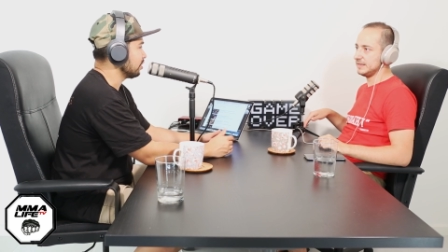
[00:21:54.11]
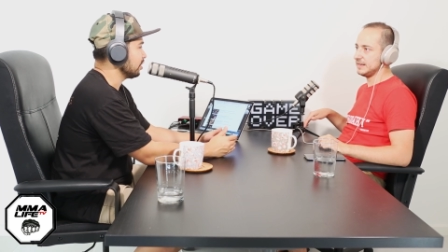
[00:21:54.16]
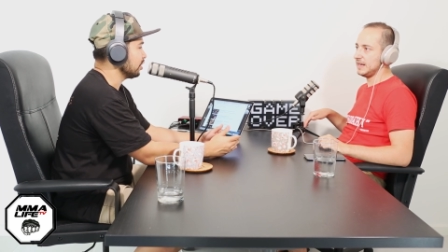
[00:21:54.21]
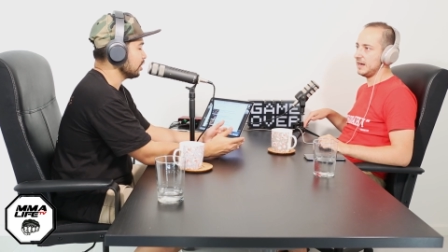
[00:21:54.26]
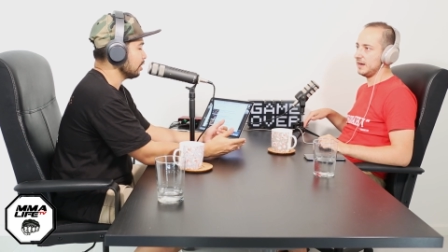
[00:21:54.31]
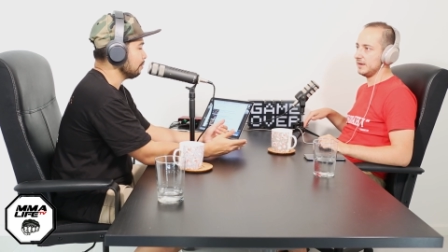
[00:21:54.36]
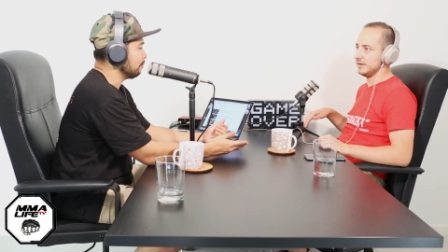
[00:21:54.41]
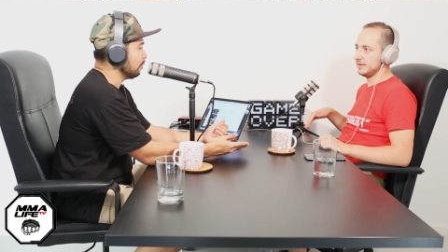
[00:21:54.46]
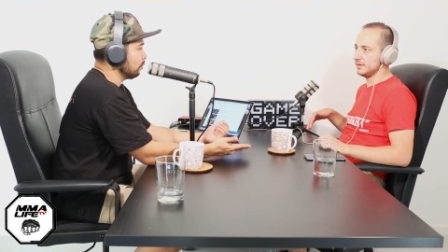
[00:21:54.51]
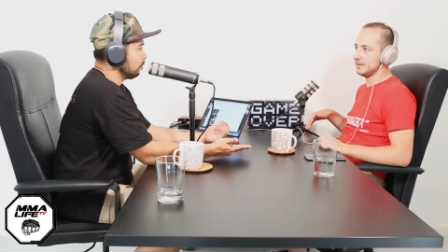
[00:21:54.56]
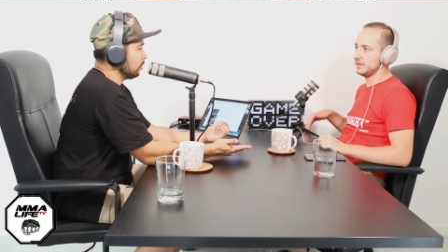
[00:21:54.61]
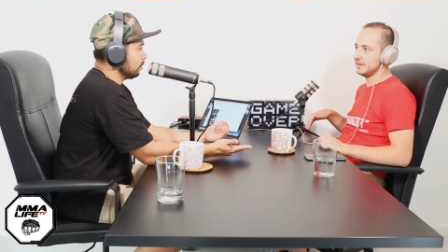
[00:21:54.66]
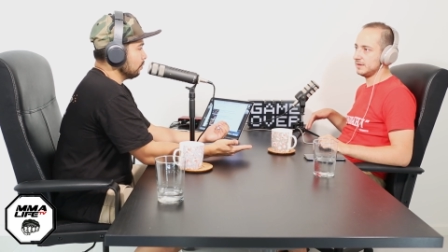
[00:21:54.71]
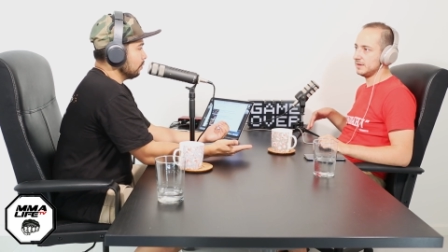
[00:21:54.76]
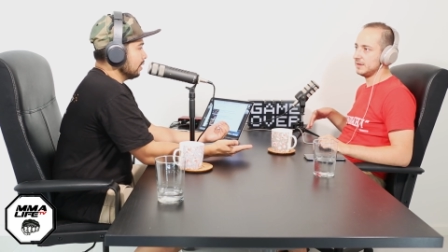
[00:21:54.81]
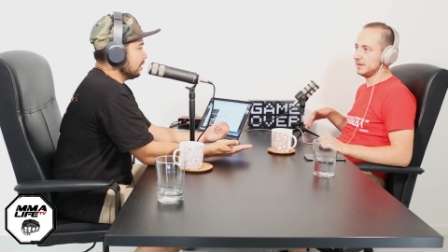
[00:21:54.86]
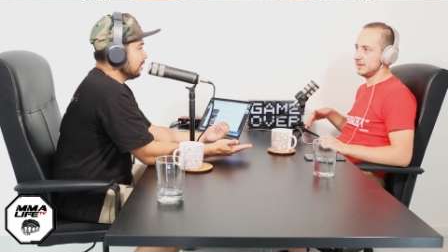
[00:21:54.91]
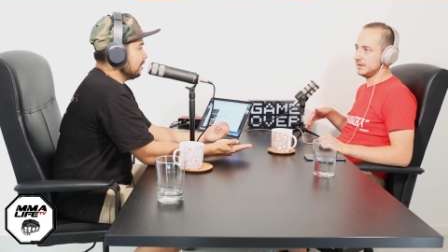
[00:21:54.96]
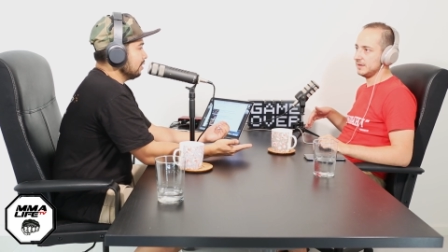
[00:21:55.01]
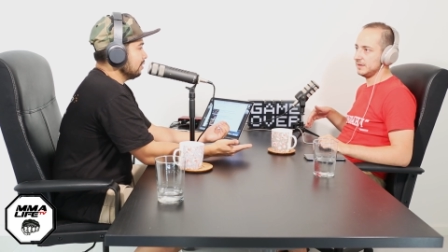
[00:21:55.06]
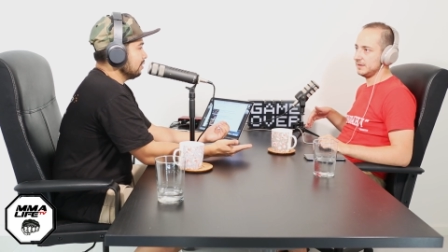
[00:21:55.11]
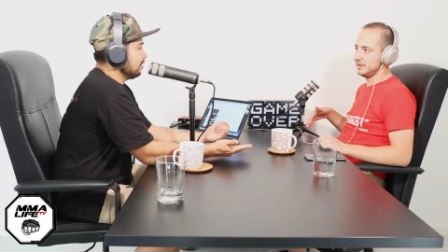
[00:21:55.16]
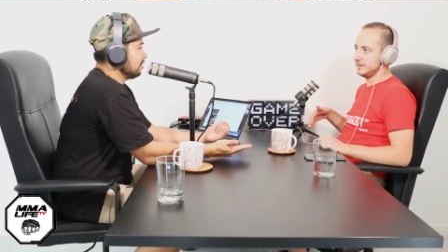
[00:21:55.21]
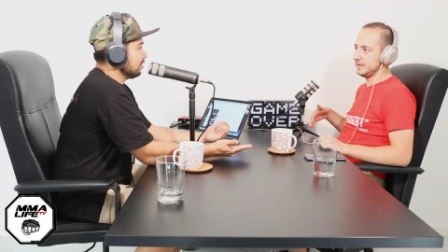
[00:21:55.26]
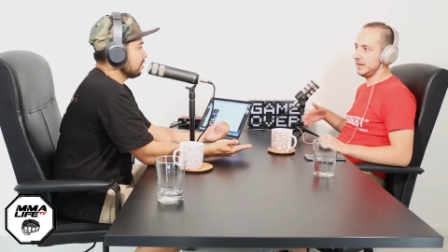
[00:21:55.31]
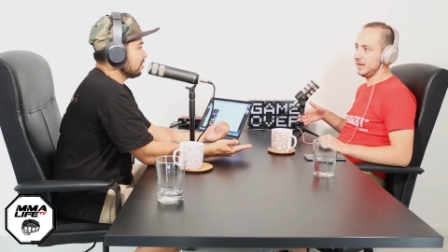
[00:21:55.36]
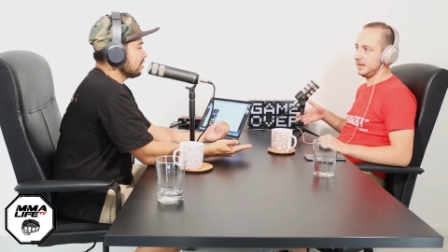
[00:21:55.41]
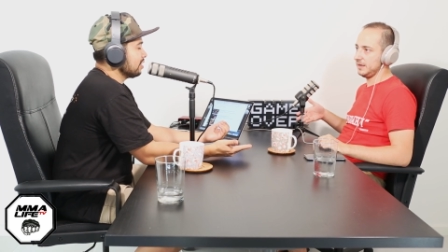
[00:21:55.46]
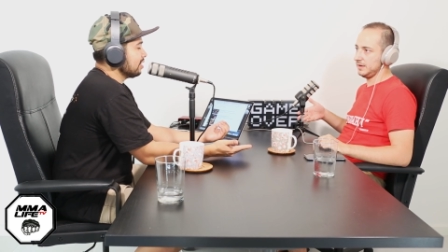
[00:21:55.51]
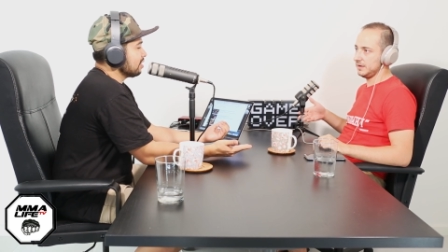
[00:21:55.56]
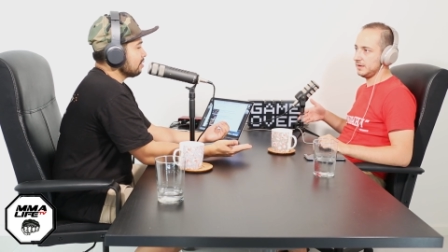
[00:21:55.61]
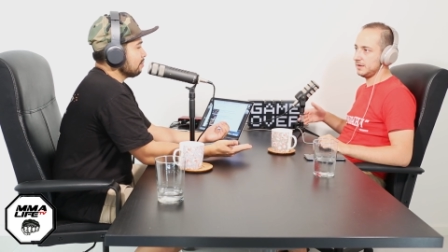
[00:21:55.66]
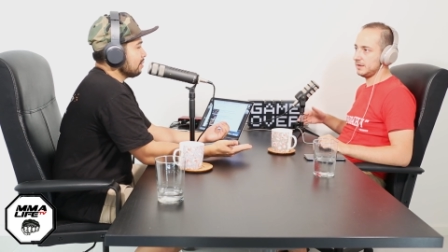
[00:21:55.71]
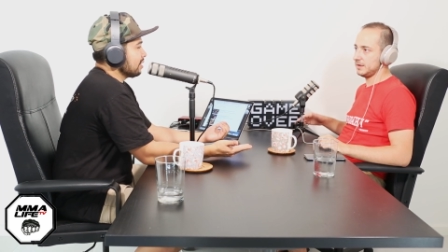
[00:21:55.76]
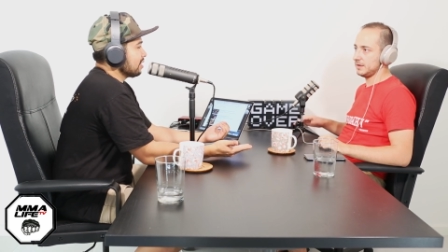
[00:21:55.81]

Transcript: Contingent down. upon one one. Yeah. Because it doesn't